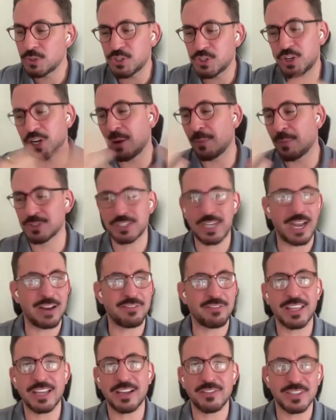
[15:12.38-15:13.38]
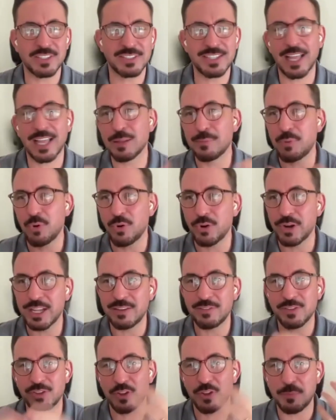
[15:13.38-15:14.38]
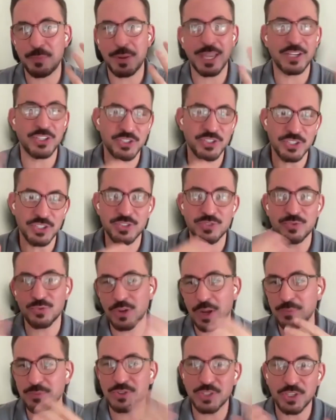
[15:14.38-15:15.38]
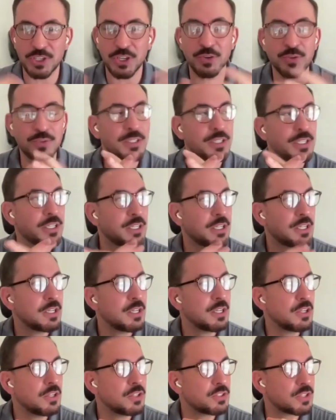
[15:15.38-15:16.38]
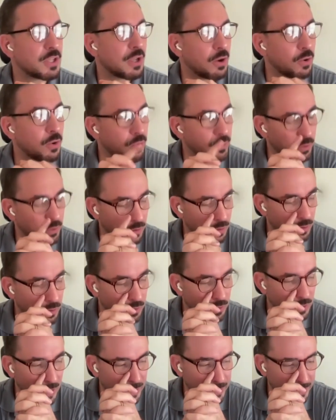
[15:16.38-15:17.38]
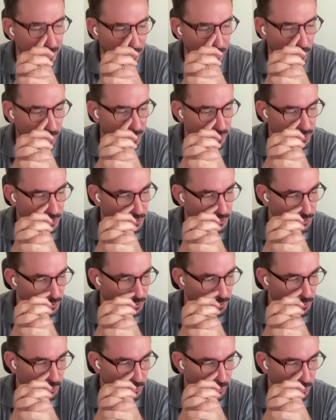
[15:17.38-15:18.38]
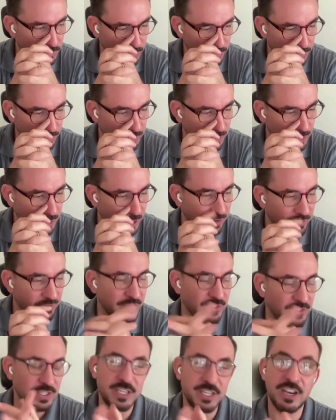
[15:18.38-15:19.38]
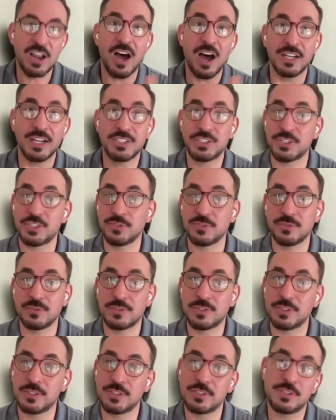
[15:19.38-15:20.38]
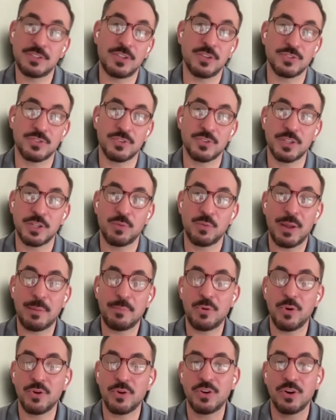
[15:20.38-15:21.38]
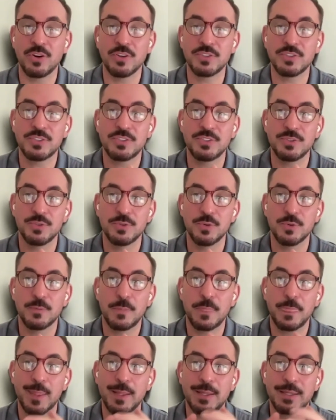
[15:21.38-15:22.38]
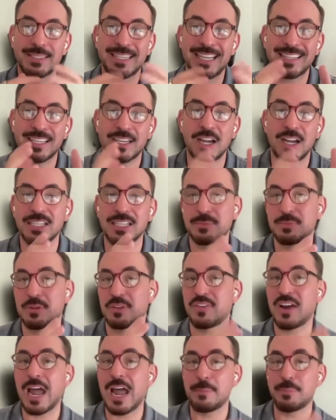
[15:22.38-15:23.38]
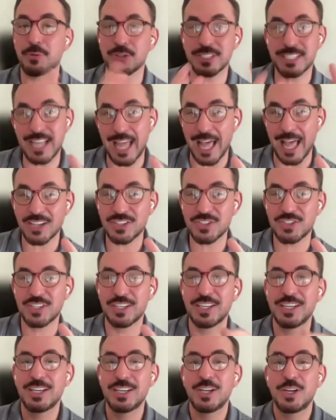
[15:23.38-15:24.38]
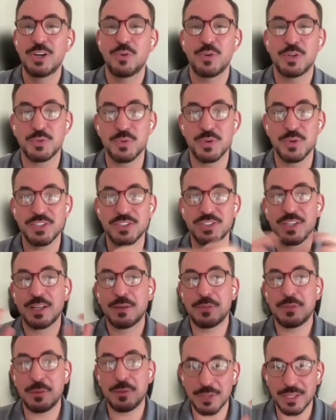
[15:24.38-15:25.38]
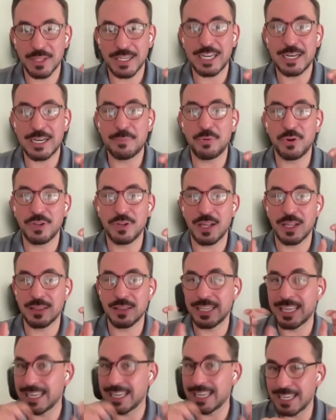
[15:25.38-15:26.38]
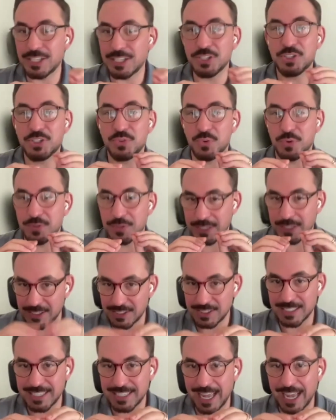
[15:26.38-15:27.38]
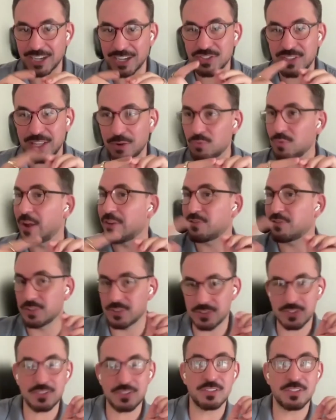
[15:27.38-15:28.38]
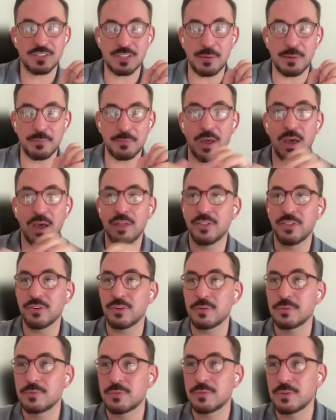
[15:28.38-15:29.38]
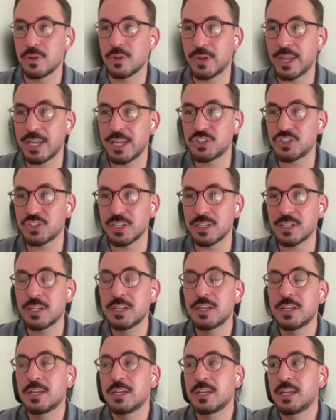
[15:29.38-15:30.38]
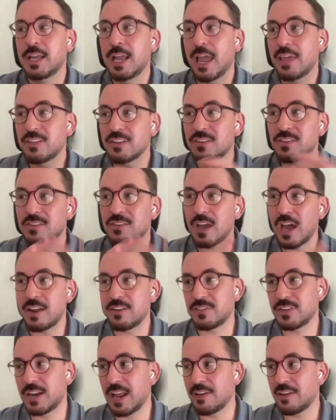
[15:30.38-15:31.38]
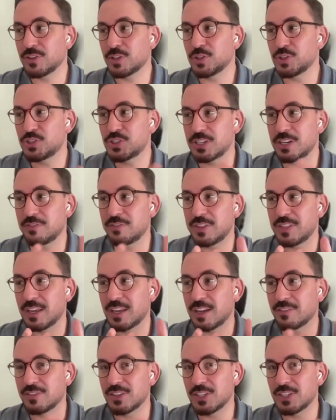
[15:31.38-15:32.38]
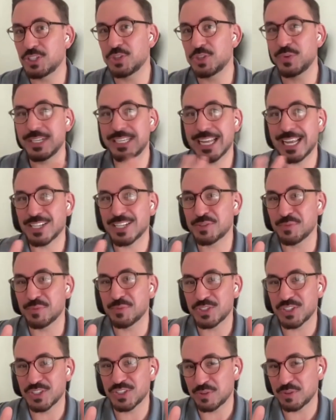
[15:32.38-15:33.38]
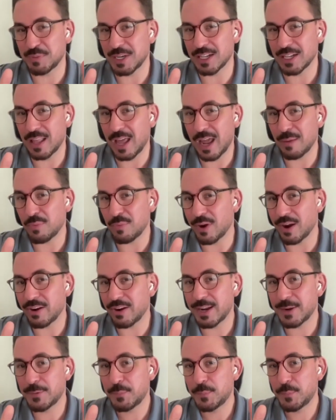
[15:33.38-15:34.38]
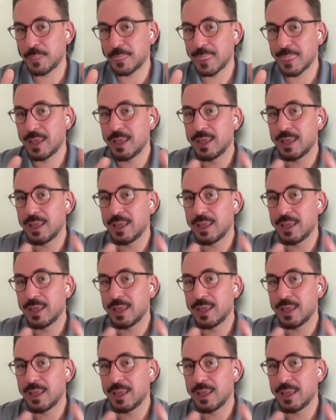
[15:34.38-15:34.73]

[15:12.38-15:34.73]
which you can almost kind of think of as teleporting, even though the page just comes to you. So the idea was to kind of, as a nod to those early web protocols, to take the concept of hypertext, which was the ability to put a link into text that referenced some other location. And this is kind of an evolution if you think of the Dewey Decimal System in a library.